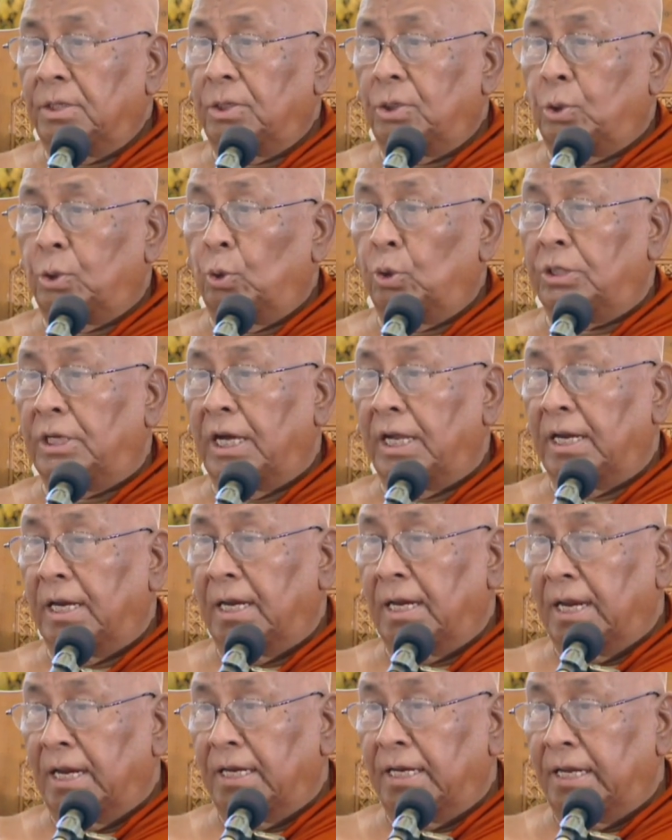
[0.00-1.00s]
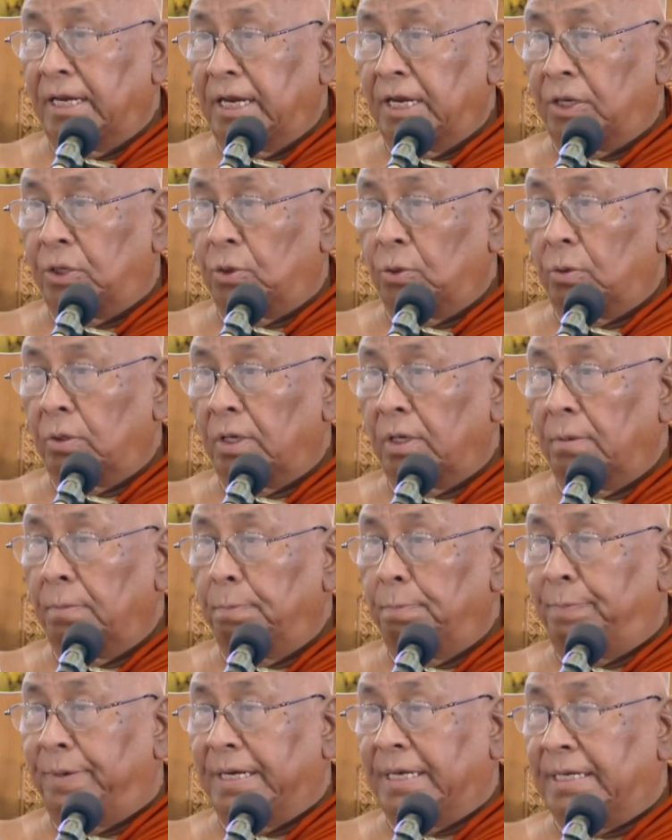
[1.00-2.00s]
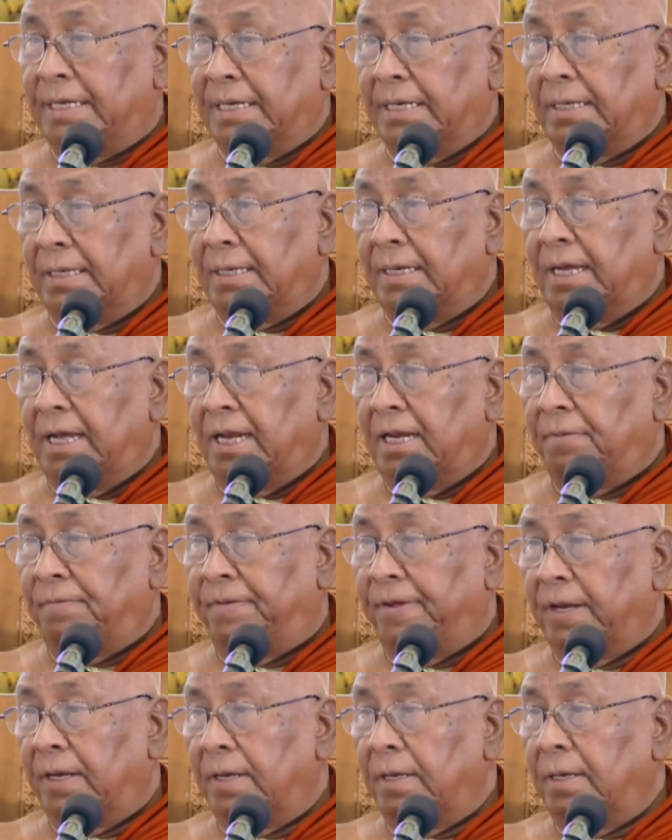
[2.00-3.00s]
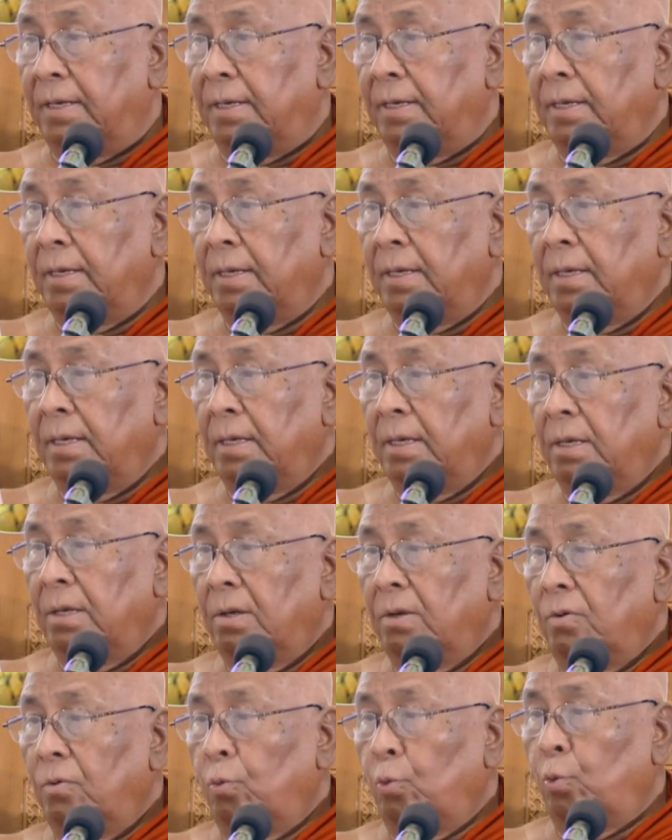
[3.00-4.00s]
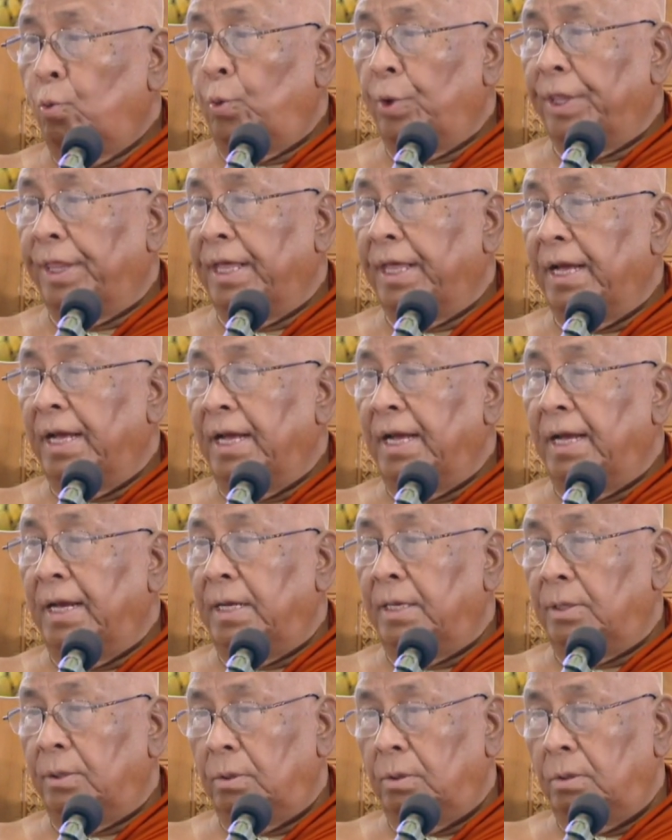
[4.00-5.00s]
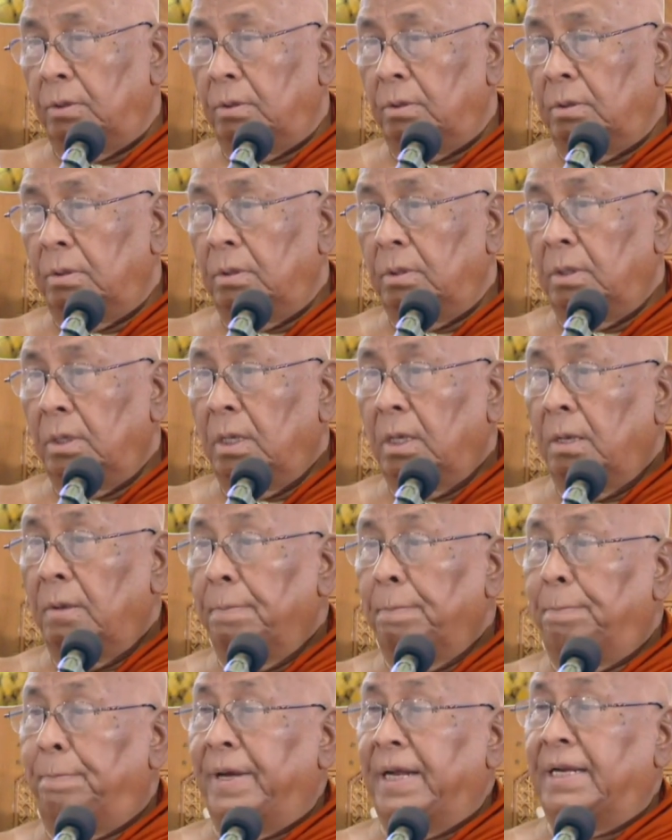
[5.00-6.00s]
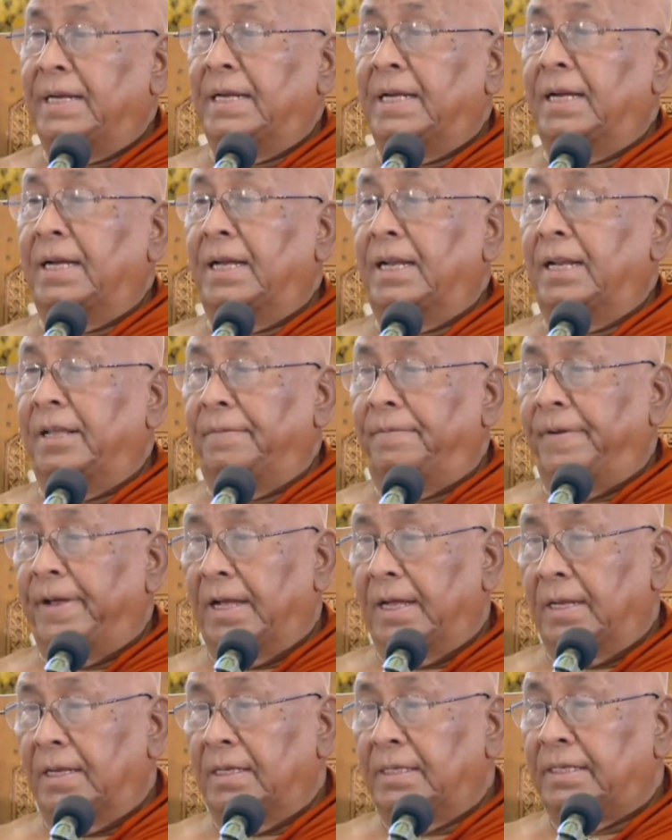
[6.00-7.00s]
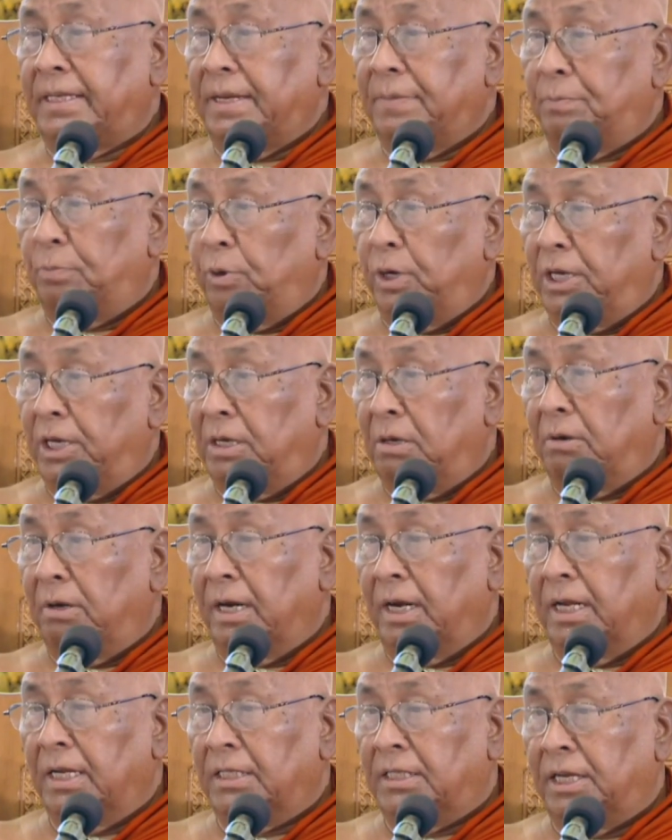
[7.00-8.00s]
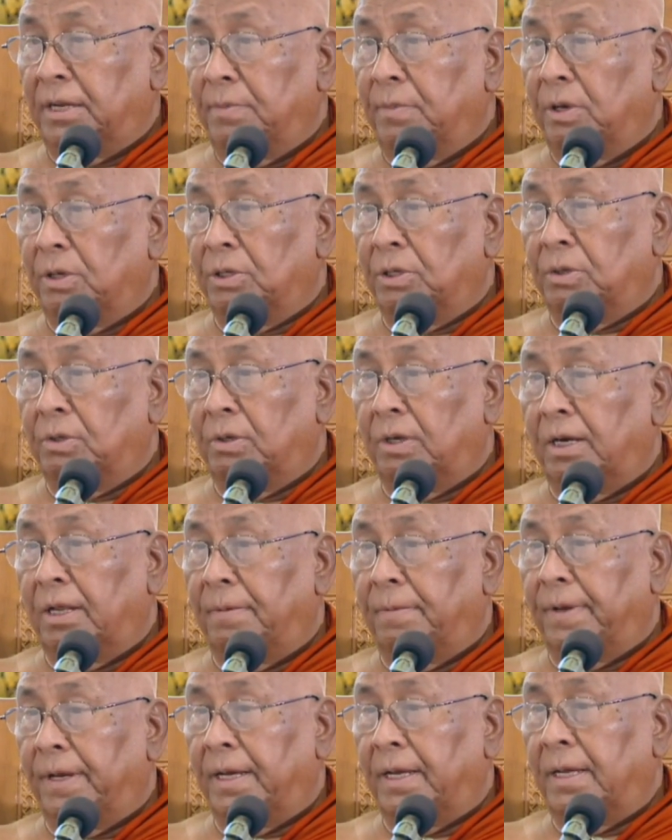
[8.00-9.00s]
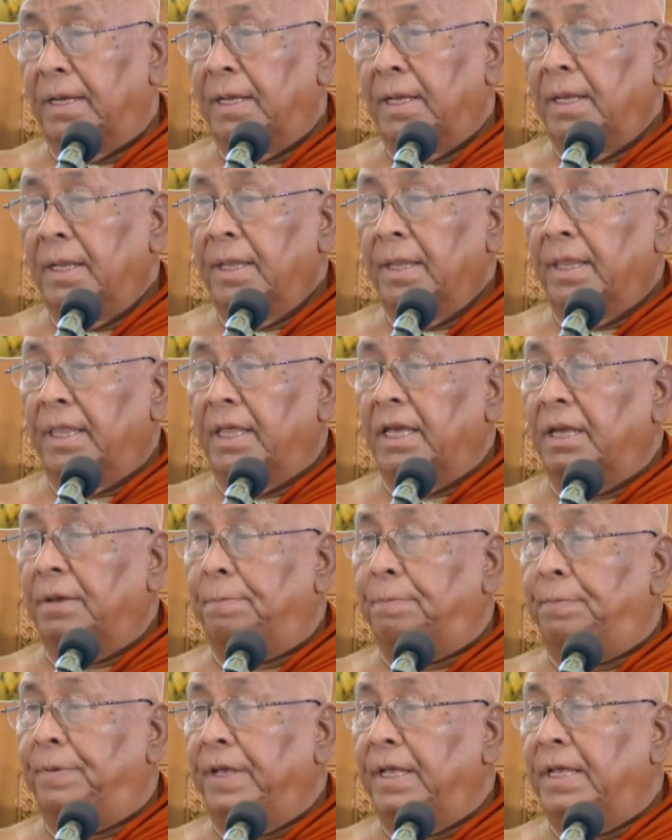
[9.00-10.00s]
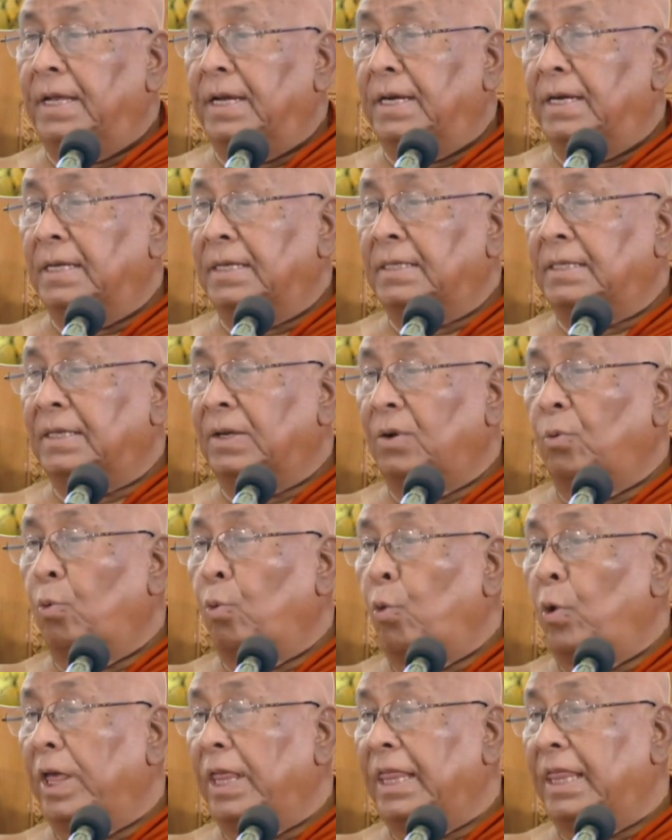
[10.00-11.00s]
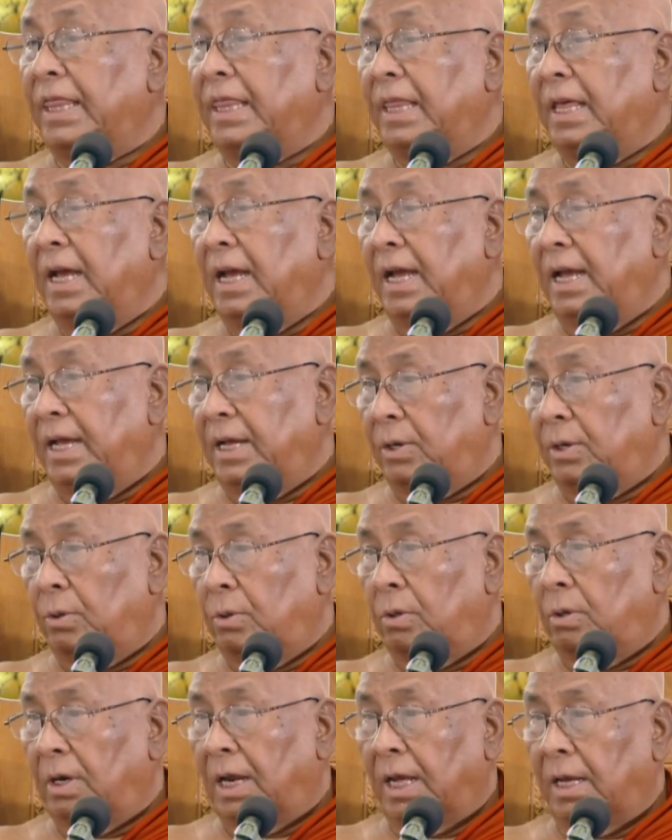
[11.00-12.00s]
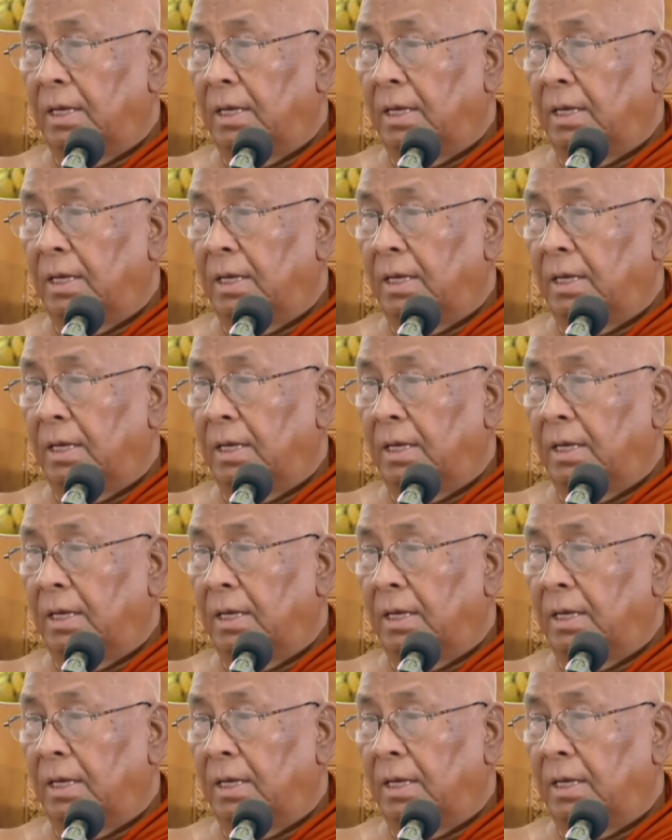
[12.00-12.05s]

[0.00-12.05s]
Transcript: Tuja, Lanine Tura. Battle elephant with the arrow. But the elephants, they point out at the same on you go lebe, they pierce with arrow. Hola.